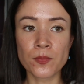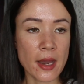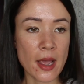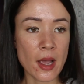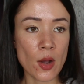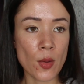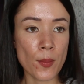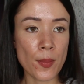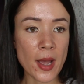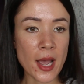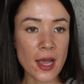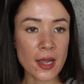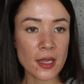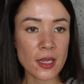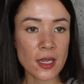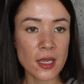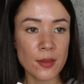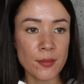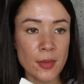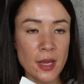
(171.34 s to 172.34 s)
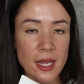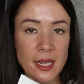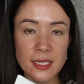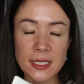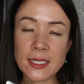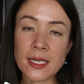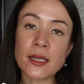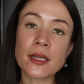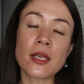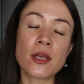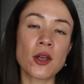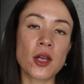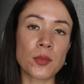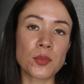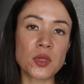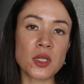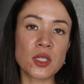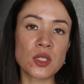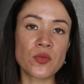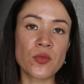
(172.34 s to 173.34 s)
Now, back in my Skincare
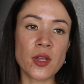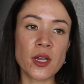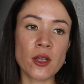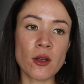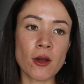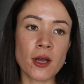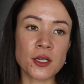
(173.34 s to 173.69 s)
Empties video,